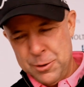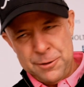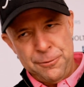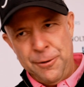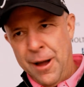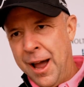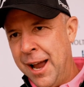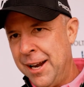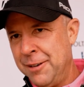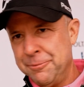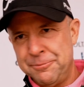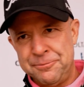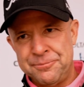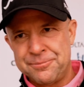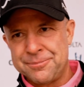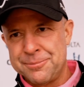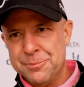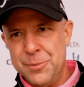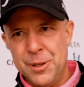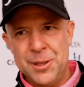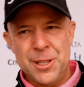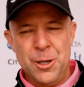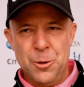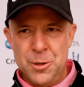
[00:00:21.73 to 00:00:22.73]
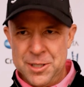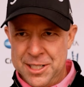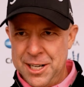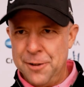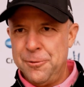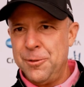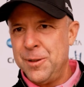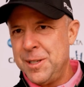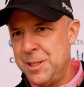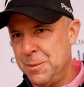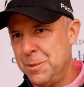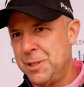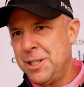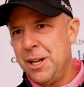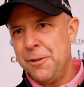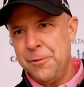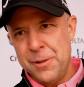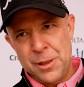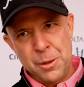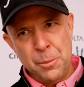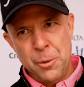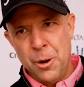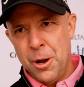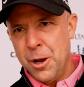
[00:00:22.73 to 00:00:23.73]
fine, but there was definitely some stuff
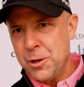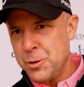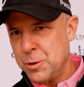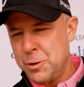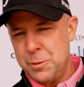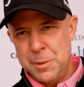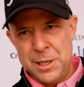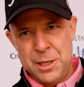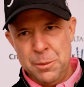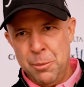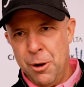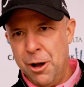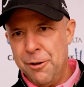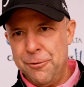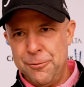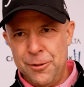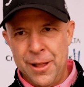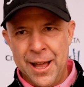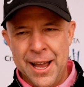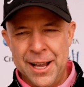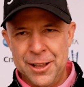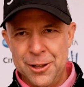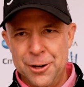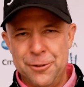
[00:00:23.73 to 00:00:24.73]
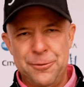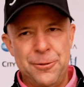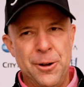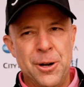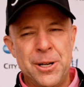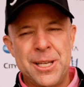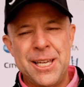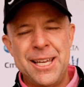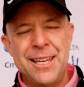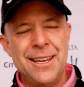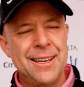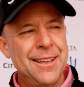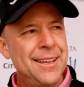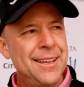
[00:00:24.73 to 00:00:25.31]
on the balls which made the ball fly a little funky.